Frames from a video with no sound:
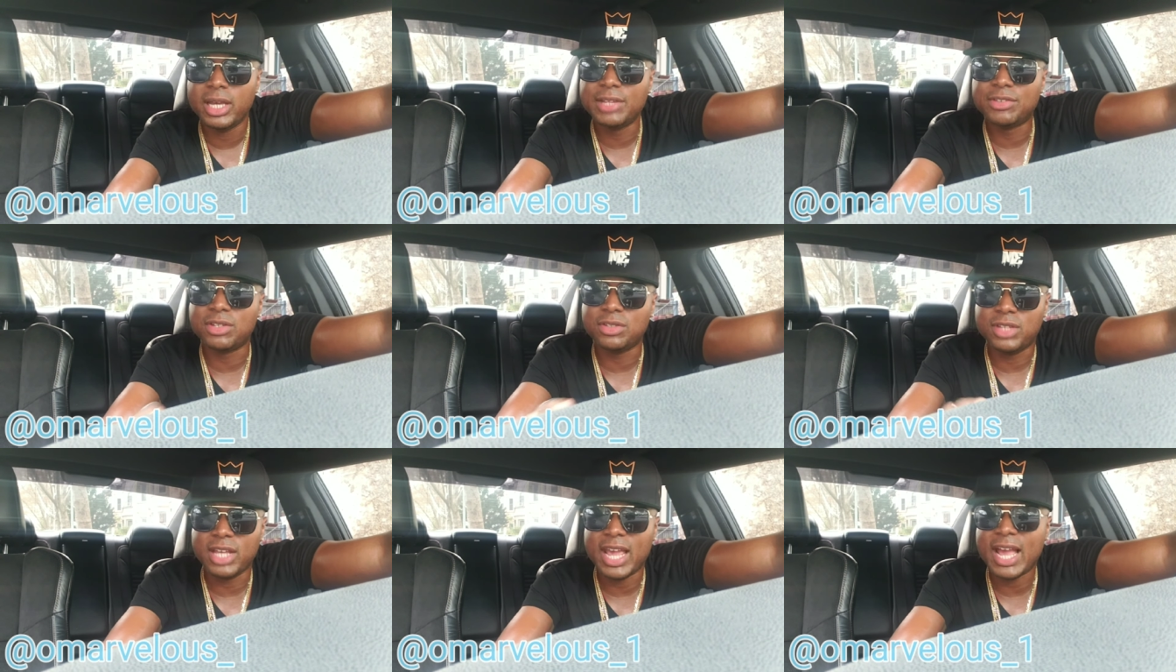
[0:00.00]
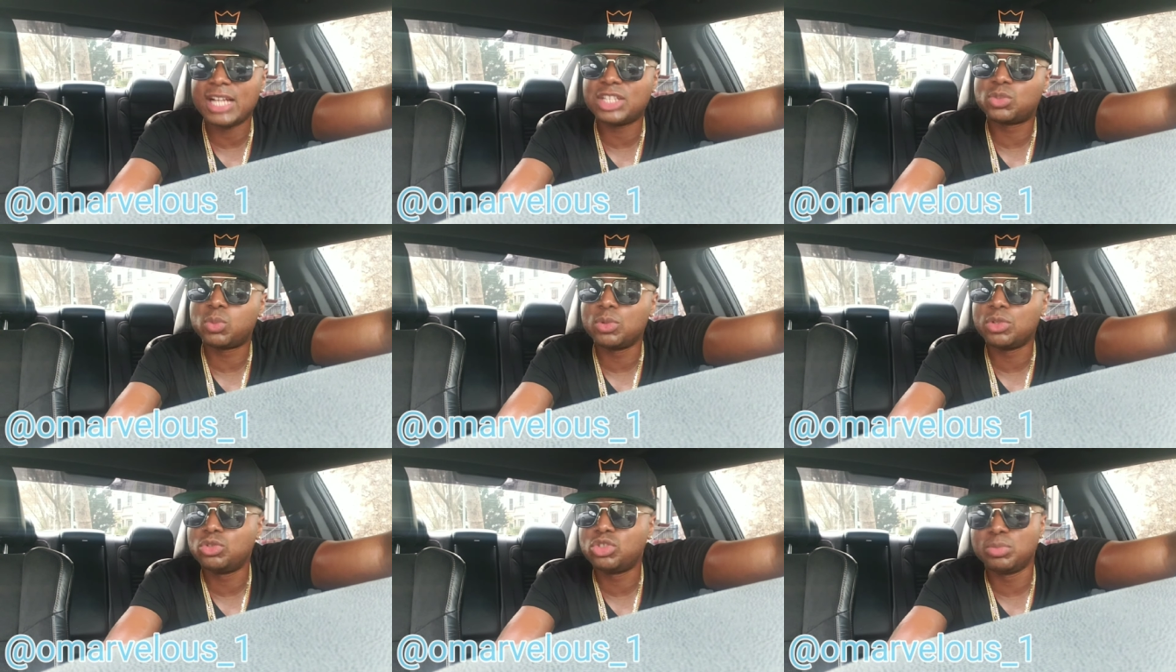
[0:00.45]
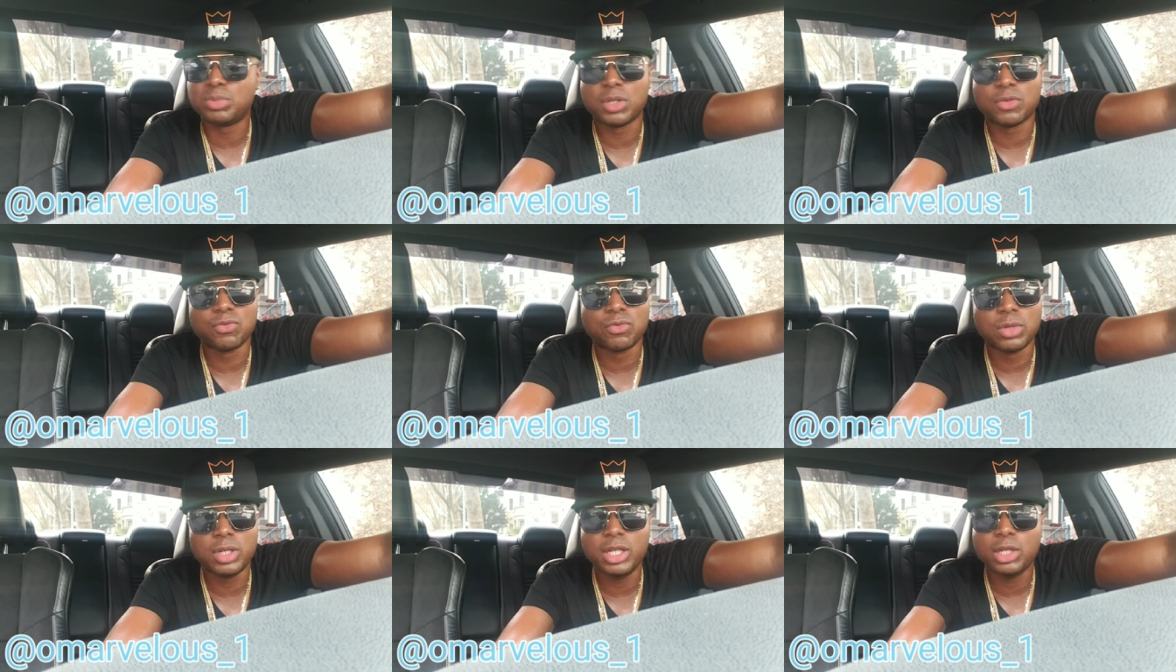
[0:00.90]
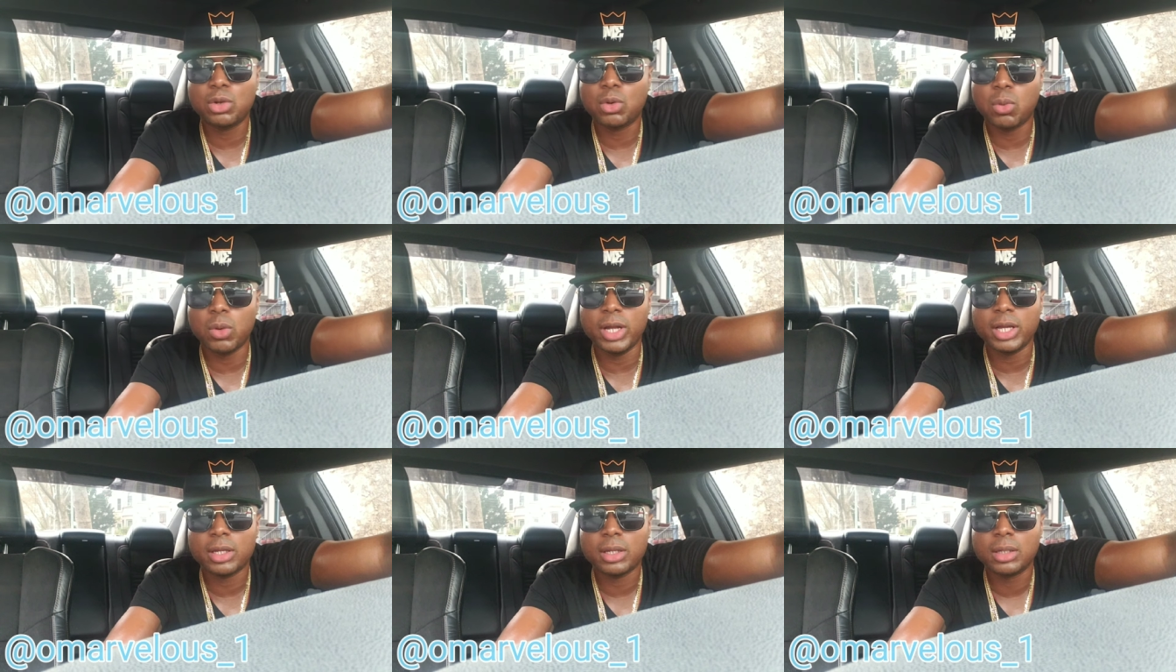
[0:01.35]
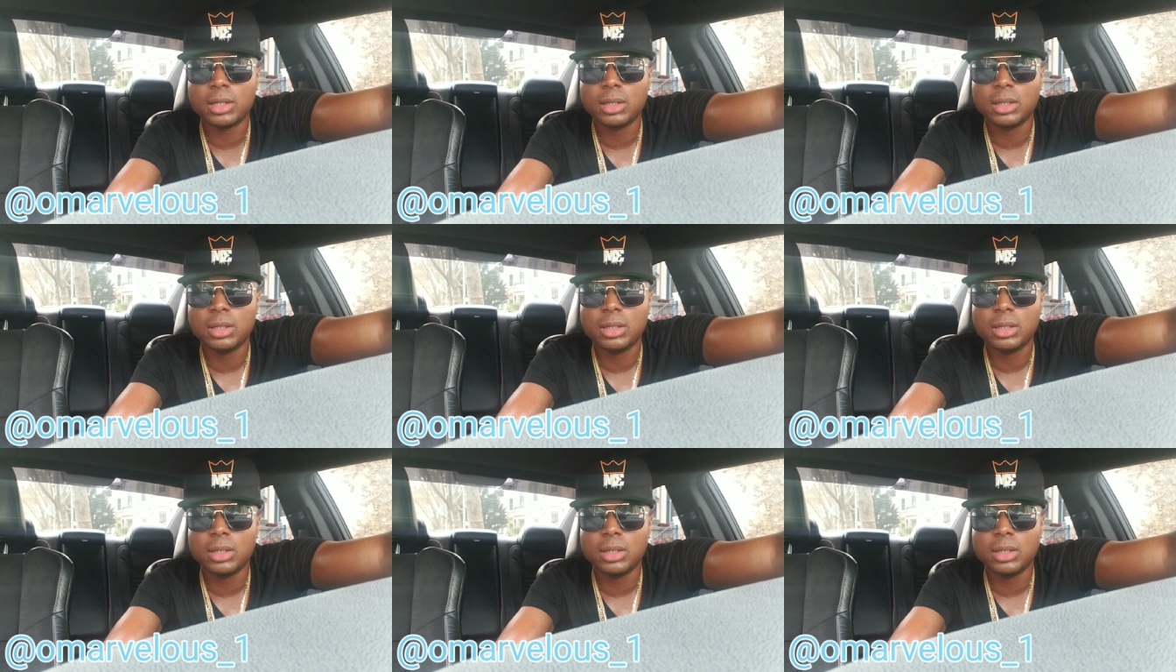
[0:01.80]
And today I just want to do something really quick,